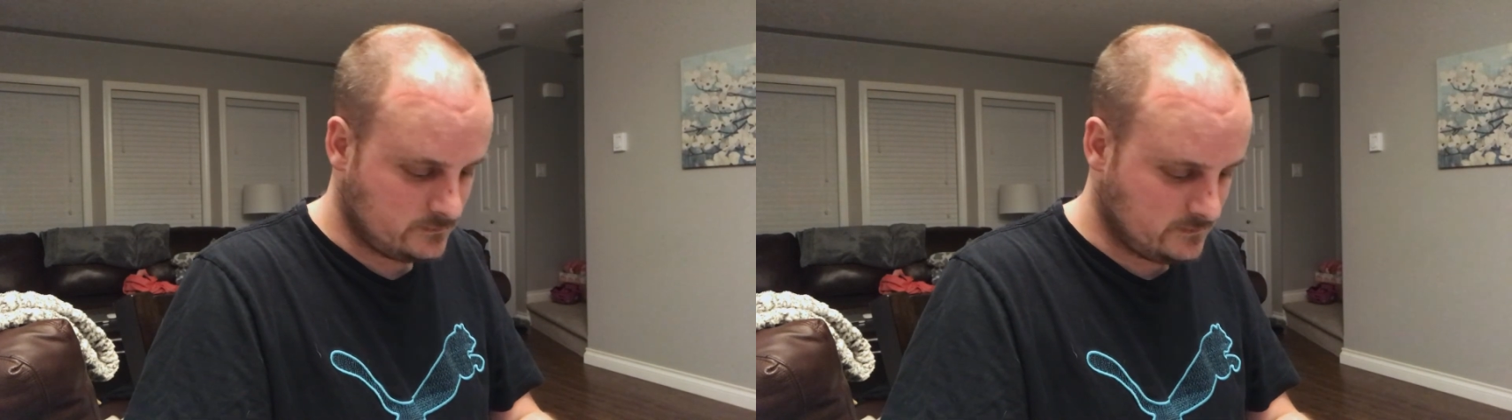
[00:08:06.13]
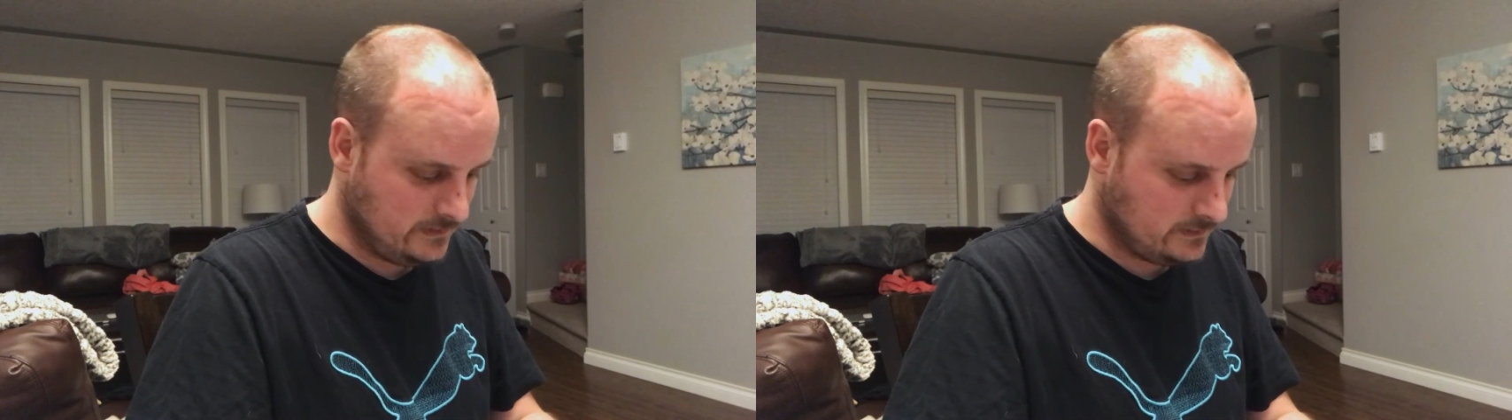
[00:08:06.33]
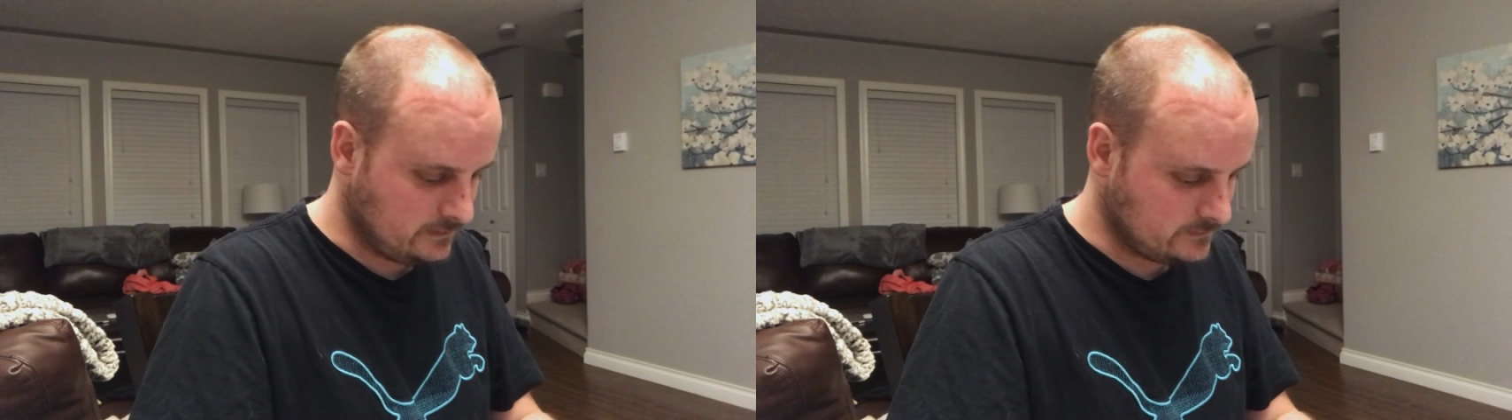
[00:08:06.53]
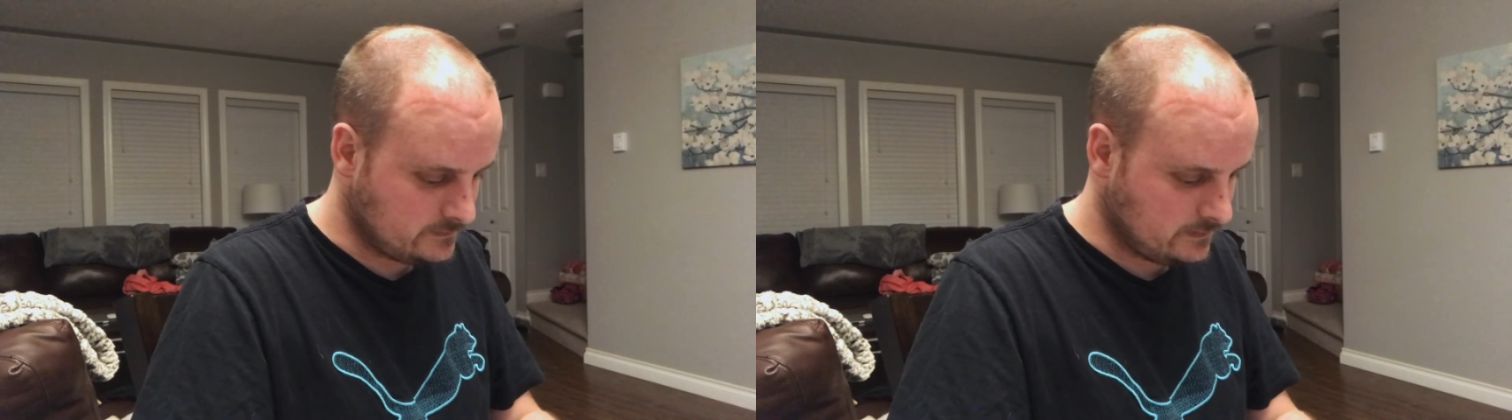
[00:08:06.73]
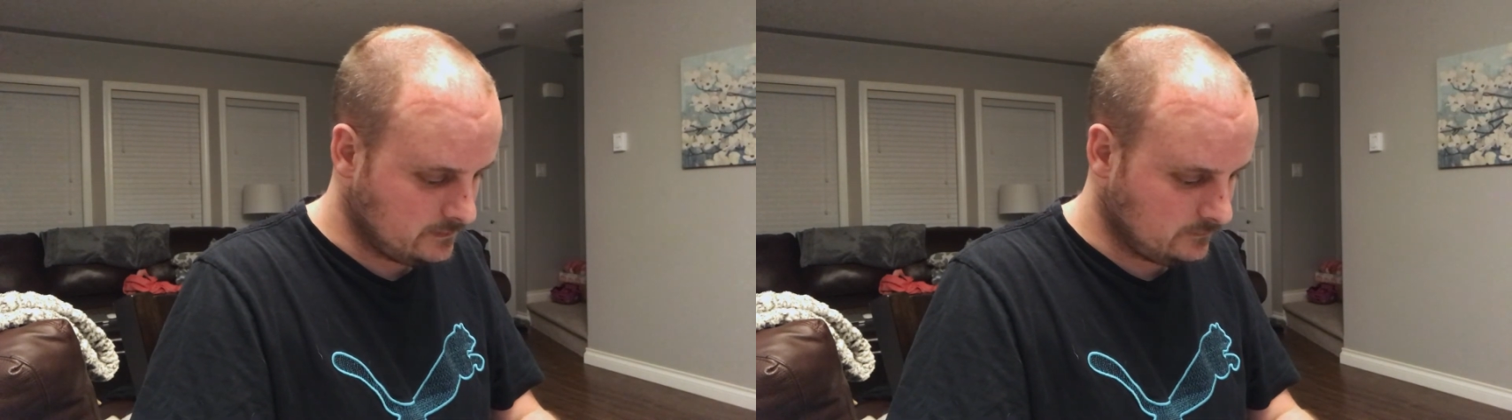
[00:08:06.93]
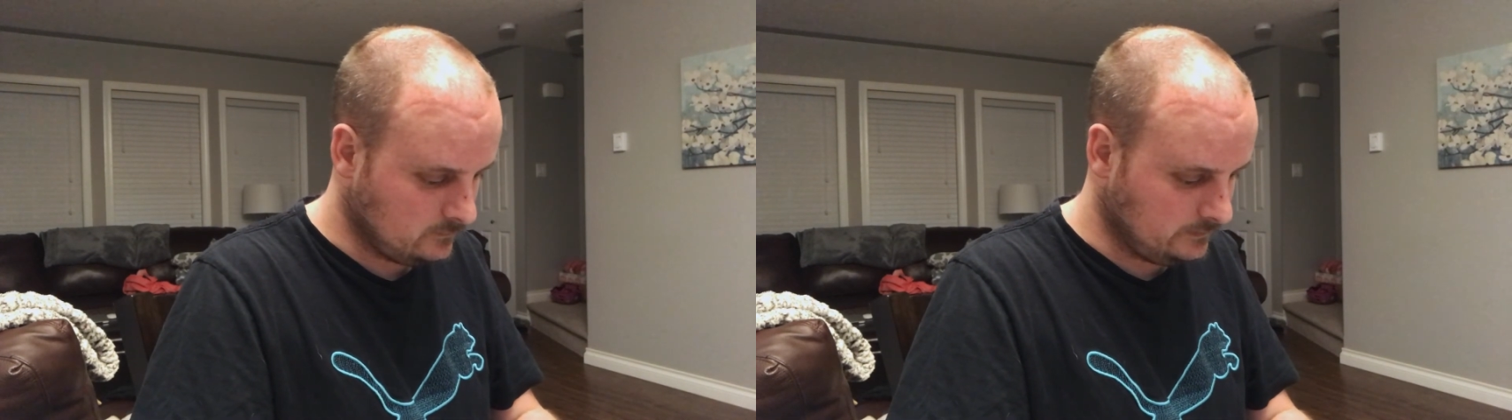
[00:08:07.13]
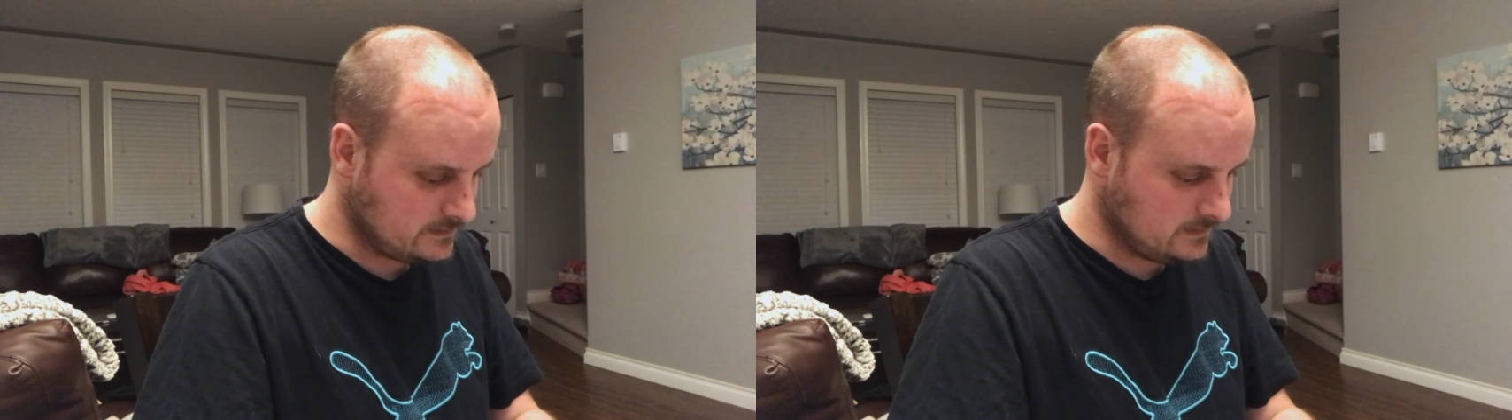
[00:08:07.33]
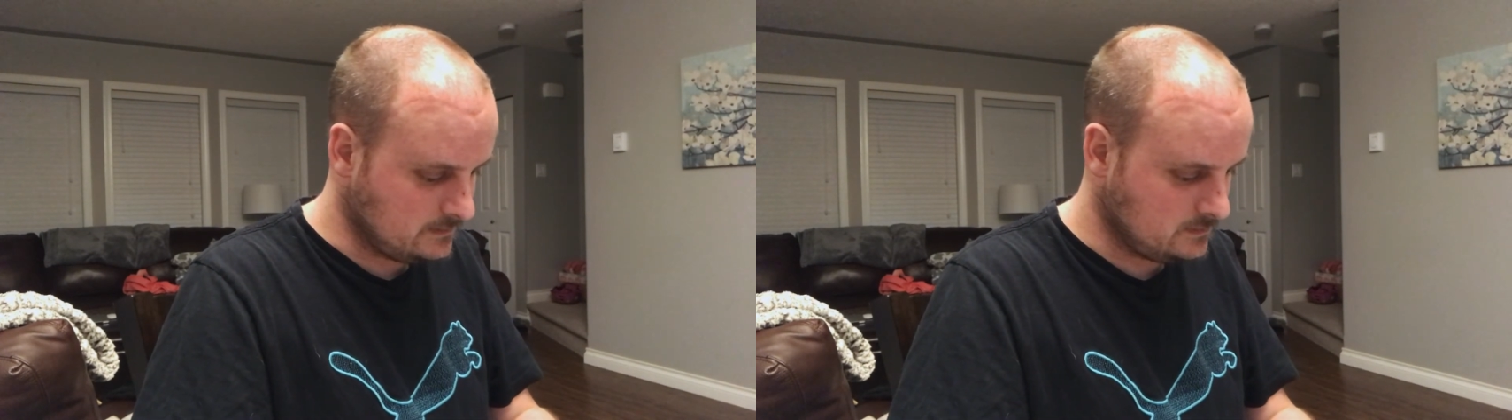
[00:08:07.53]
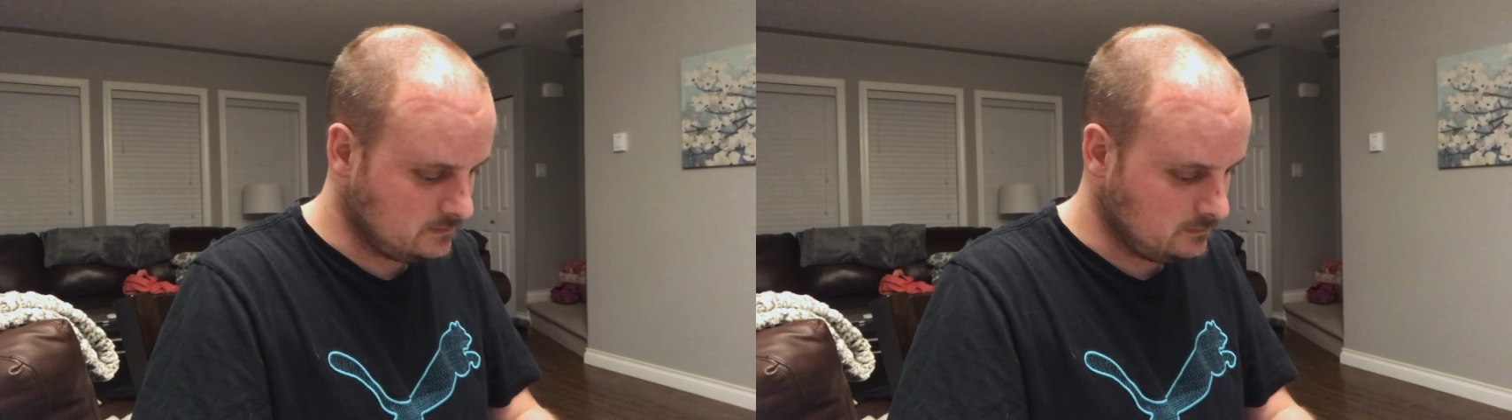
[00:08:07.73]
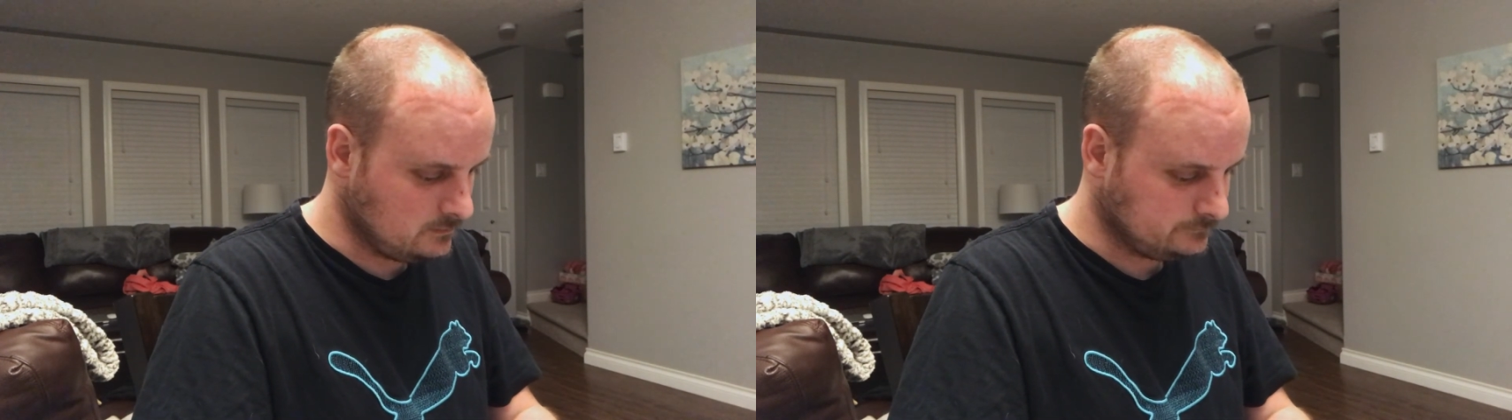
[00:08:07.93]
speakers, listening
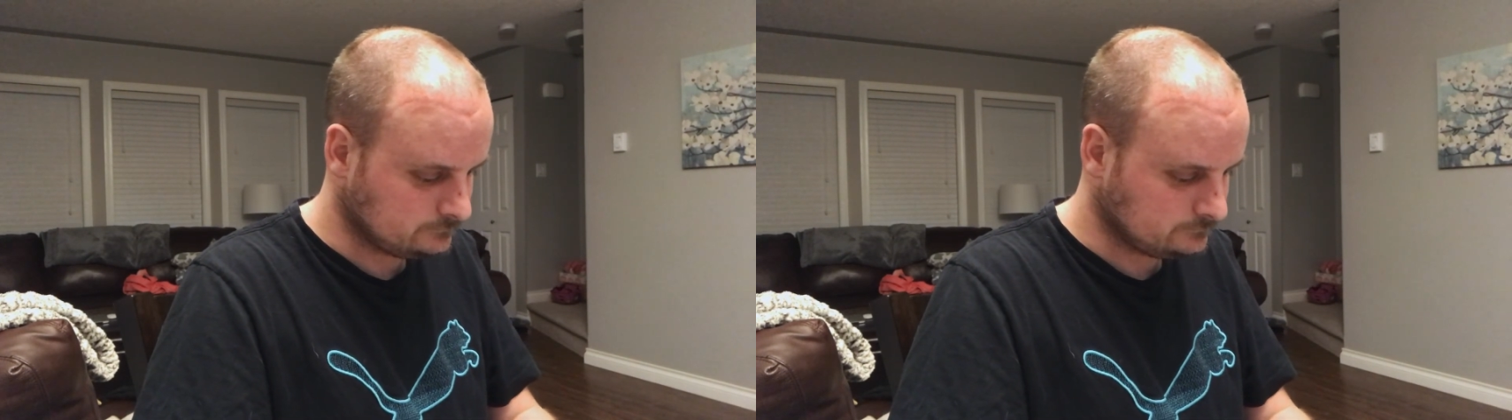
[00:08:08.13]
to